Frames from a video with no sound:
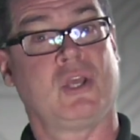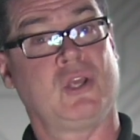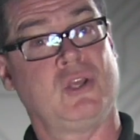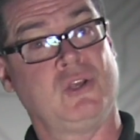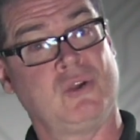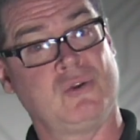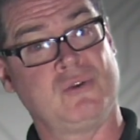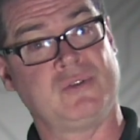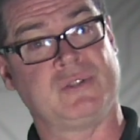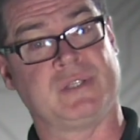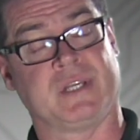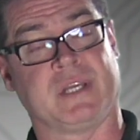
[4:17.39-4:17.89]

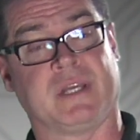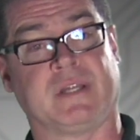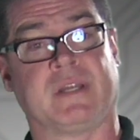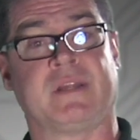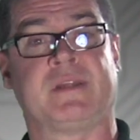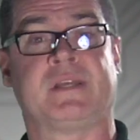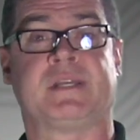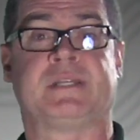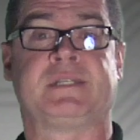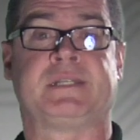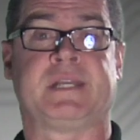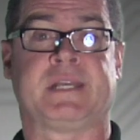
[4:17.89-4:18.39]
using
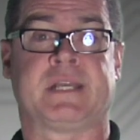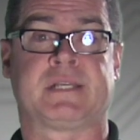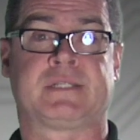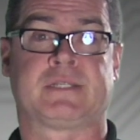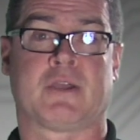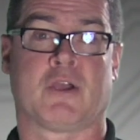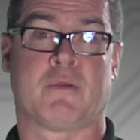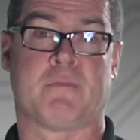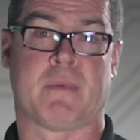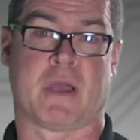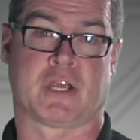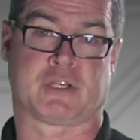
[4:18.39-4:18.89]
the C S
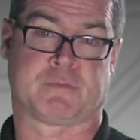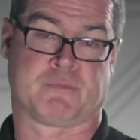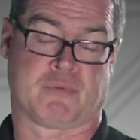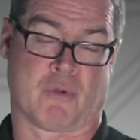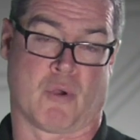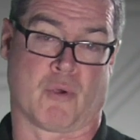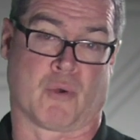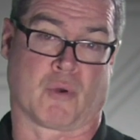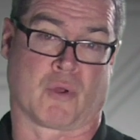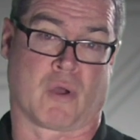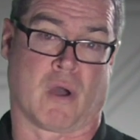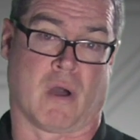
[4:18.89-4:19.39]
R mesh
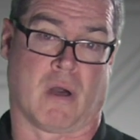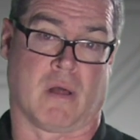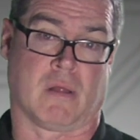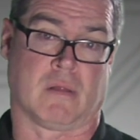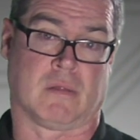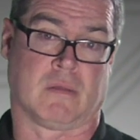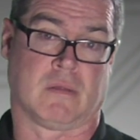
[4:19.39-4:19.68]
protocol.